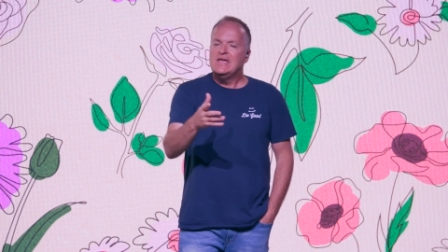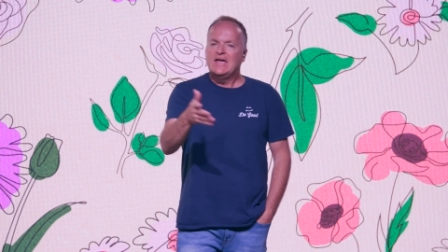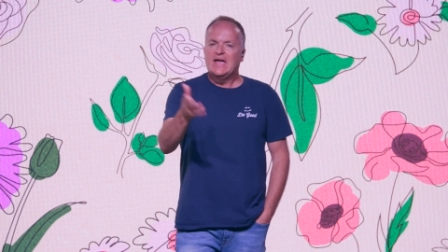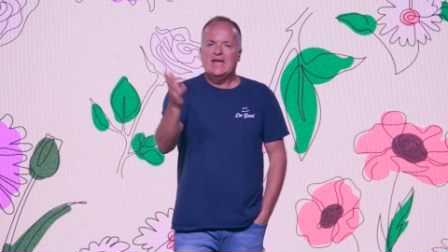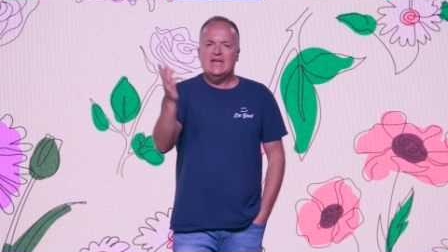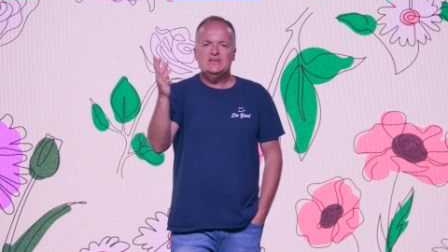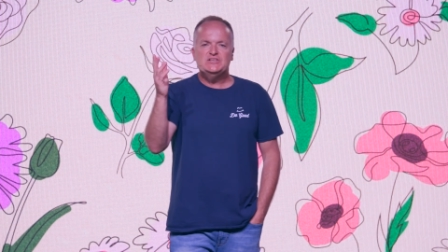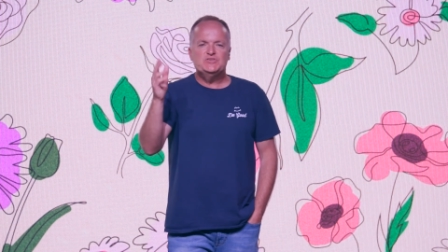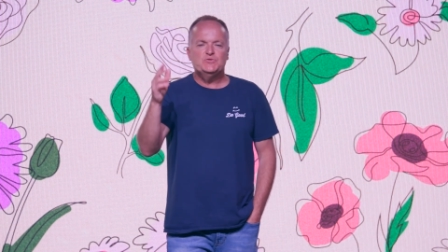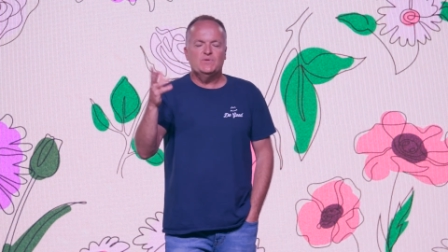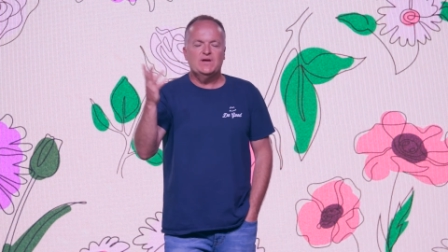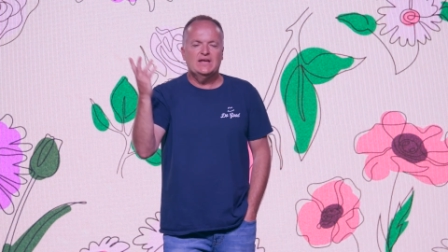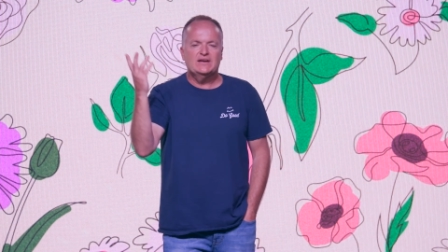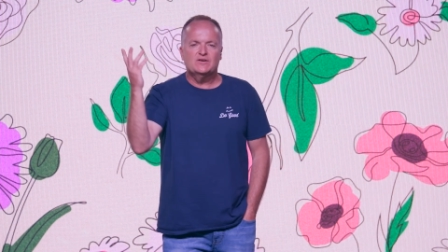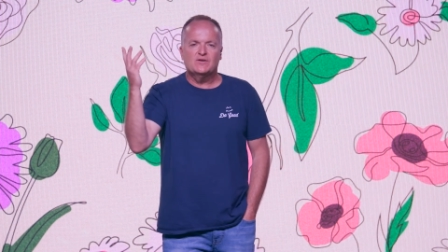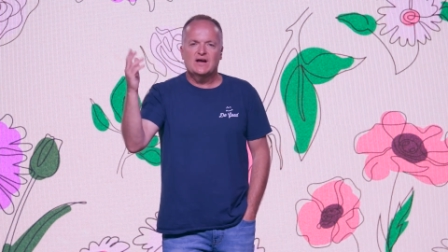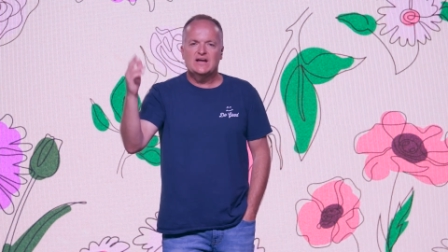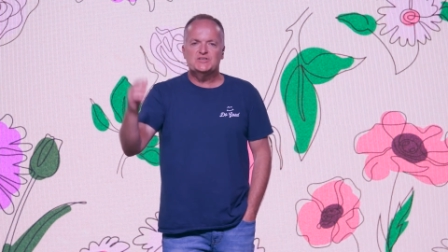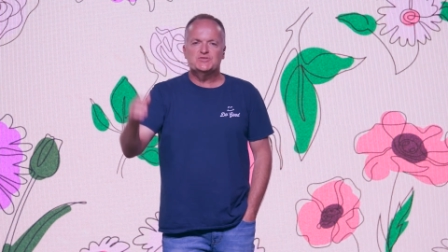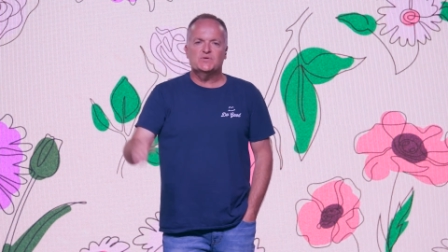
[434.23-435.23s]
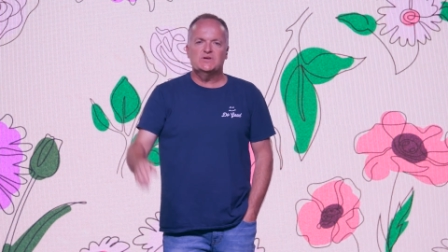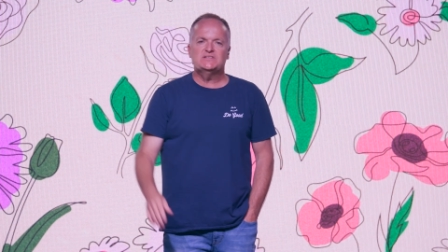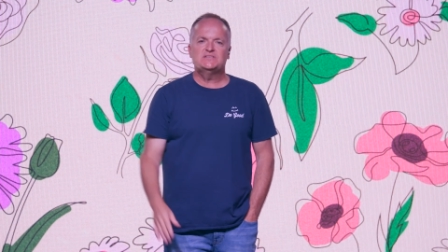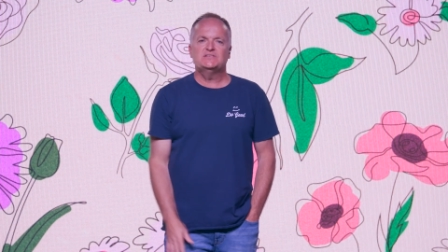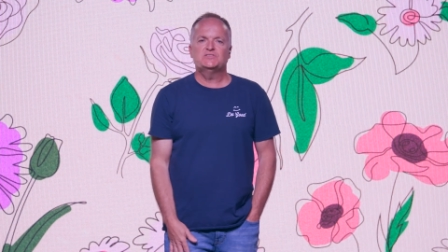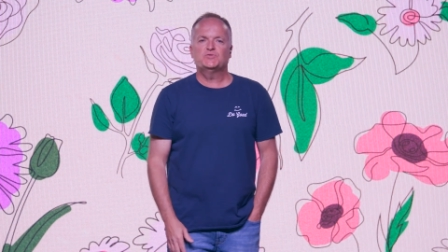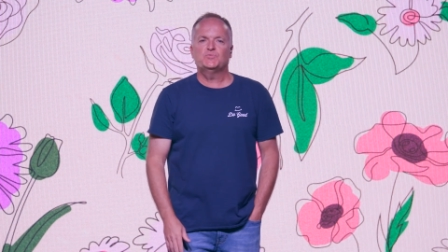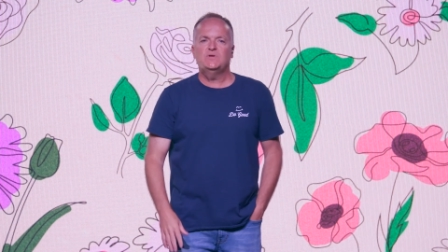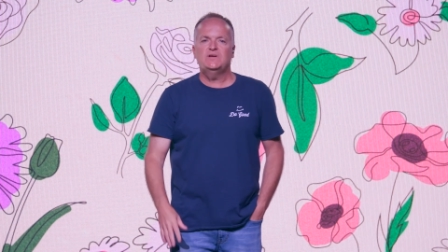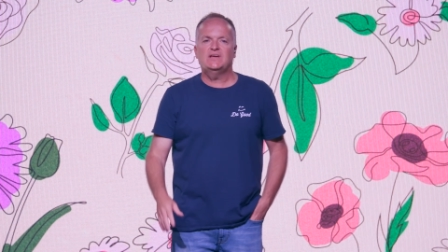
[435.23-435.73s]
Angie, we had graduation
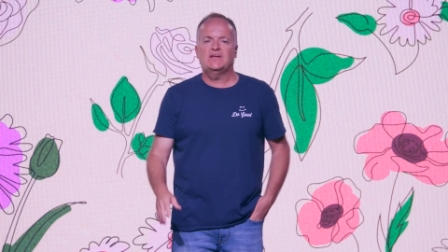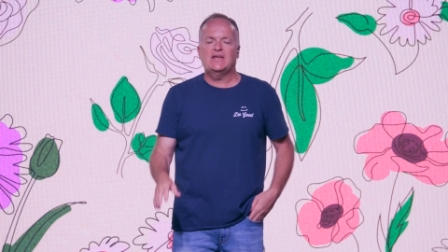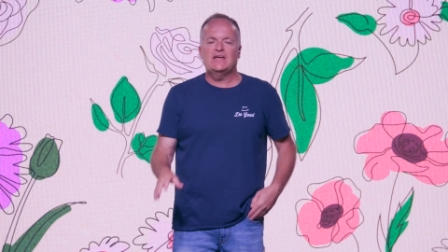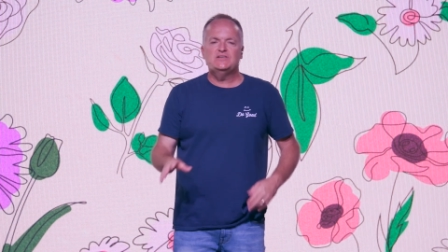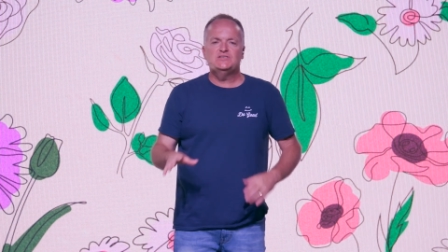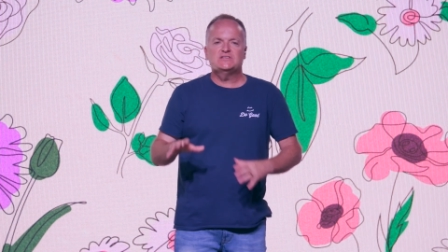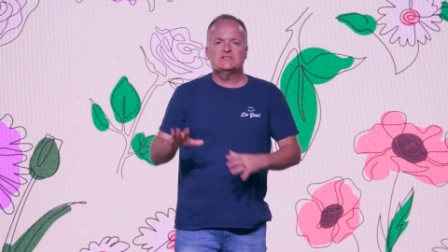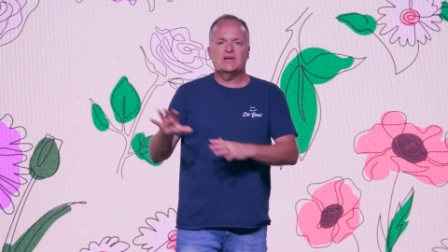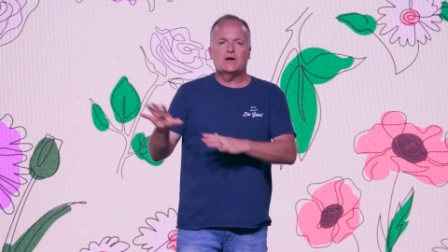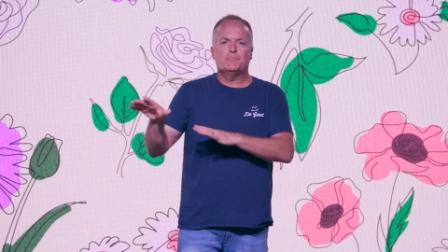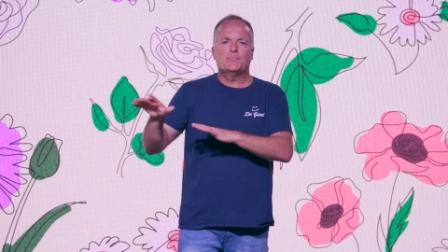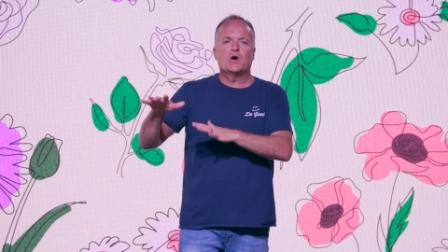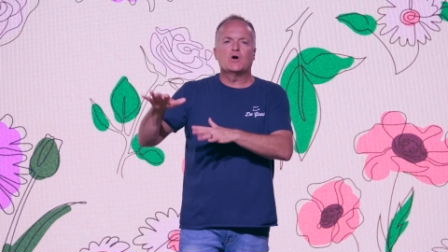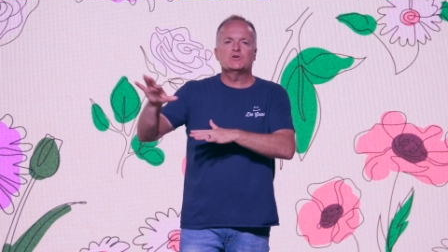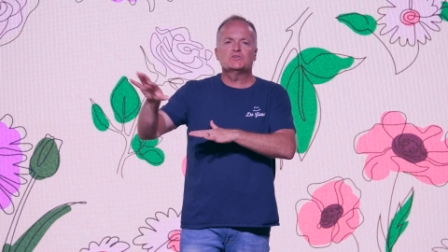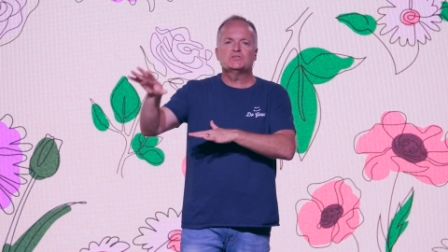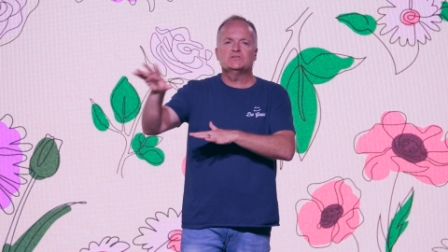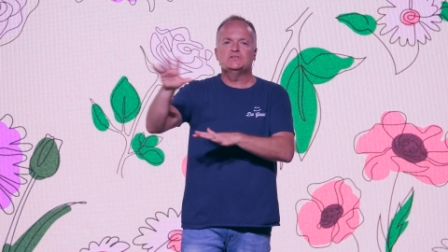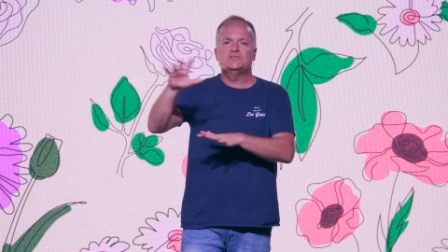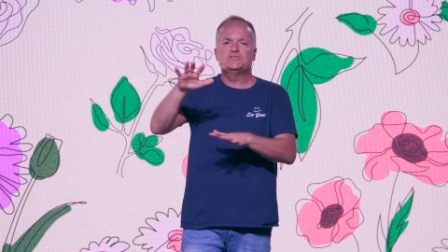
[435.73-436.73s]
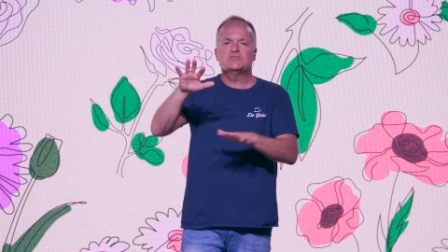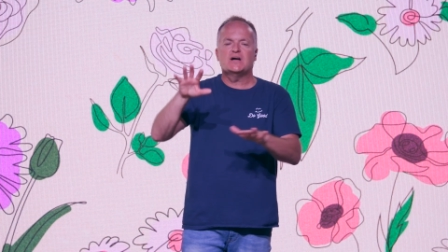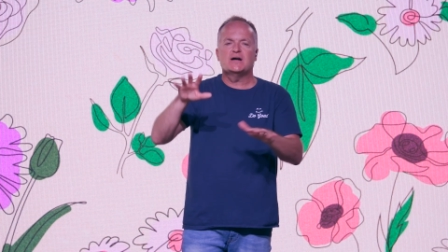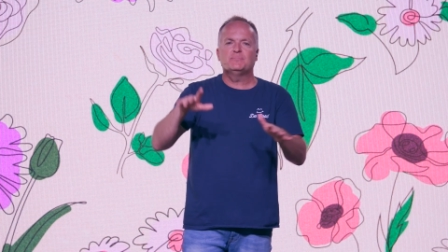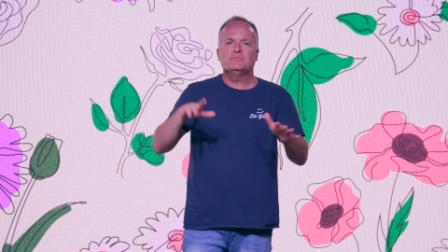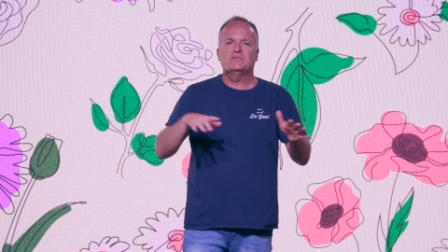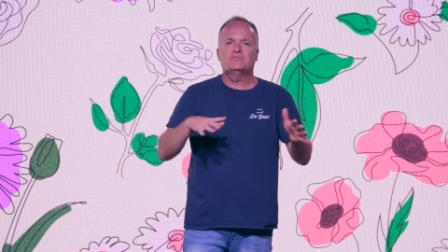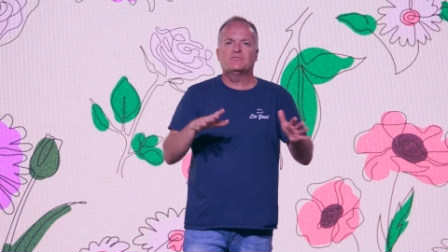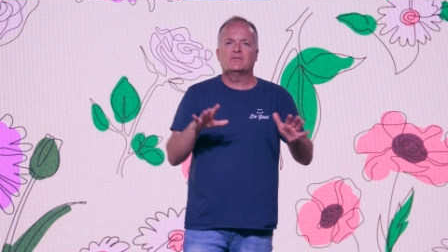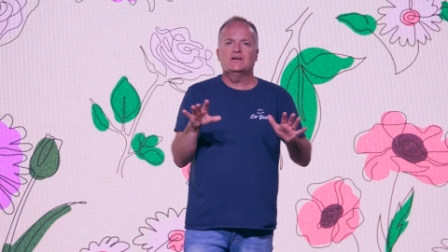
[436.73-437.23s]
this week, and Angie's out personally
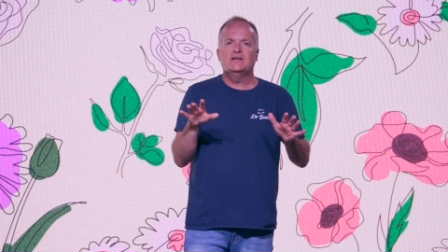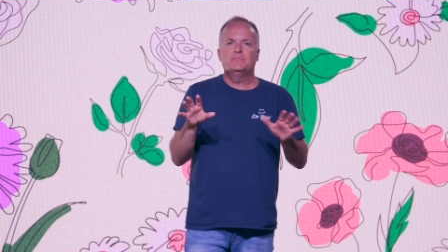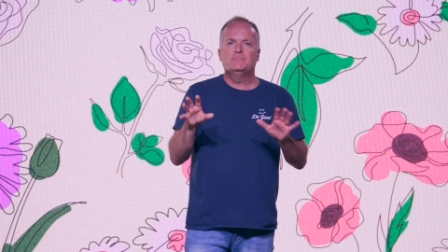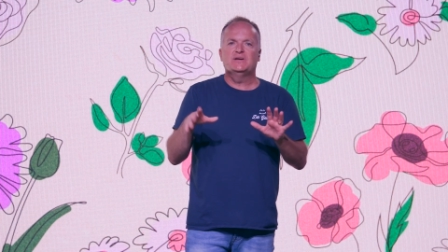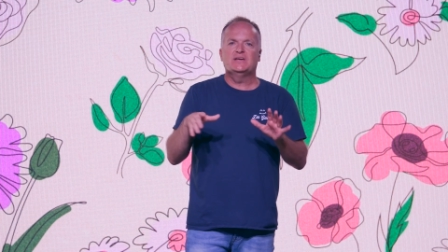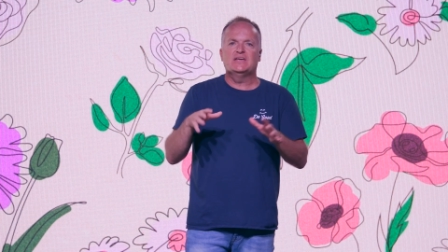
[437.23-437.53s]
shopping for Emma,